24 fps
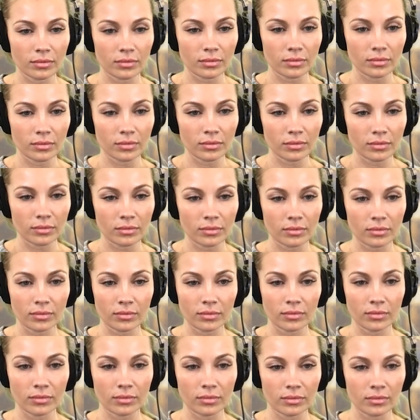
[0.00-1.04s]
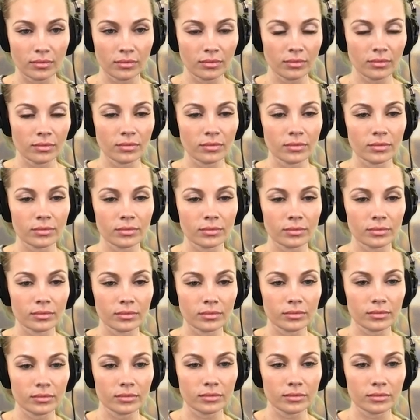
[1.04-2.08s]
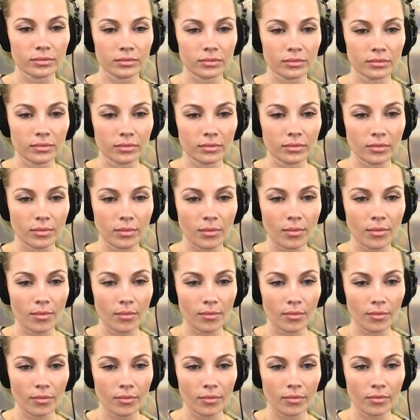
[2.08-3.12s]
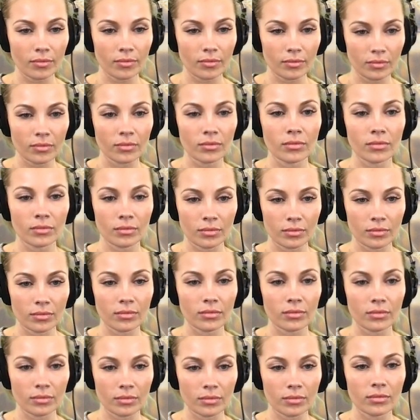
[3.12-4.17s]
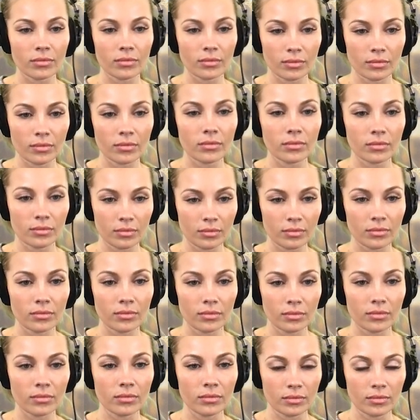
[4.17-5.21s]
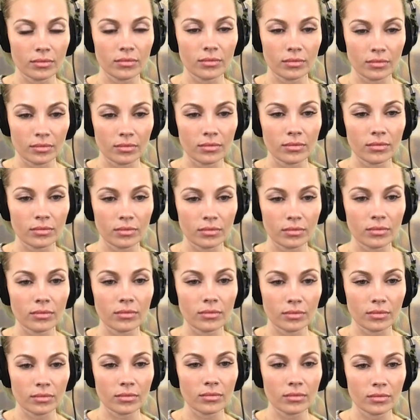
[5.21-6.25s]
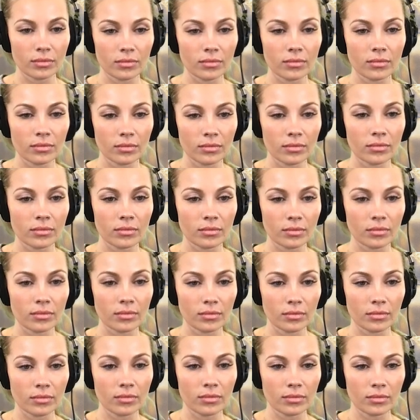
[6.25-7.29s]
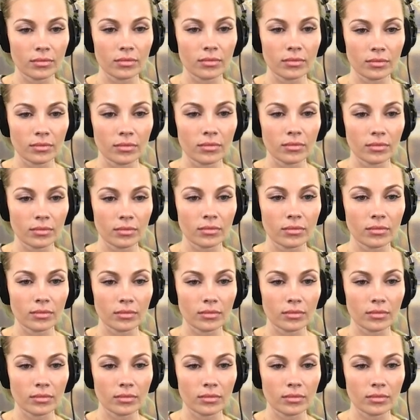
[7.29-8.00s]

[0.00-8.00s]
No words are spoken by the person on screen.